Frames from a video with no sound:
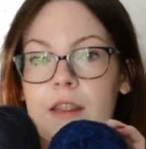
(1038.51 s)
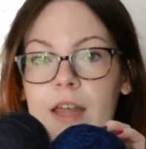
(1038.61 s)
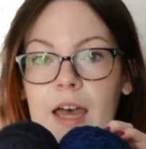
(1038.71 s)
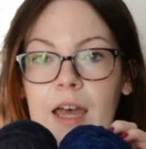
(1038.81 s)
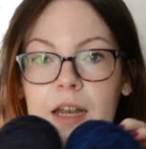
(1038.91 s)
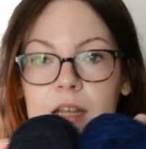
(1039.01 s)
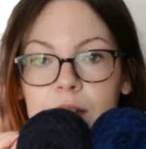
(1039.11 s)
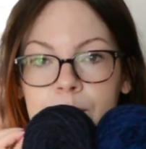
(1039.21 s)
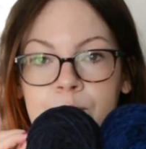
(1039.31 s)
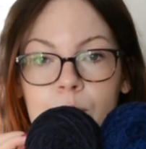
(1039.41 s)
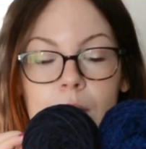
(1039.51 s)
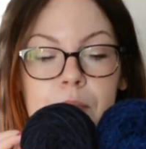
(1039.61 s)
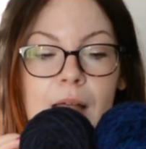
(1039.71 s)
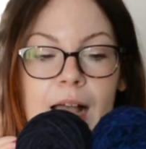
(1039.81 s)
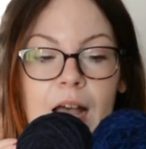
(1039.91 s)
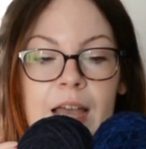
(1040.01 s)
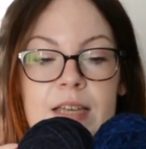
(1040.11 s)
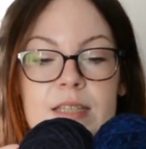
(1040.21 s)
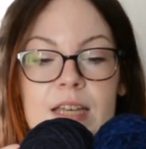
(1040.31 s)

than Black Ice.